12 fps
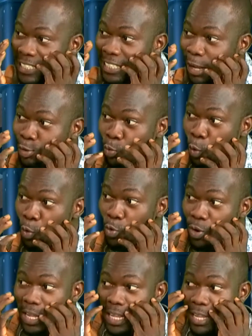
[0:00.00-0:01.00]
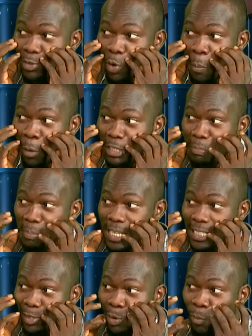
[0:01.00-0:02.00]
is now swollen. So much
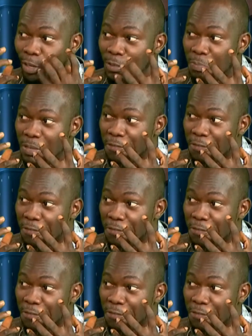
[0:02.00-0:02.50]
meat, so much beef.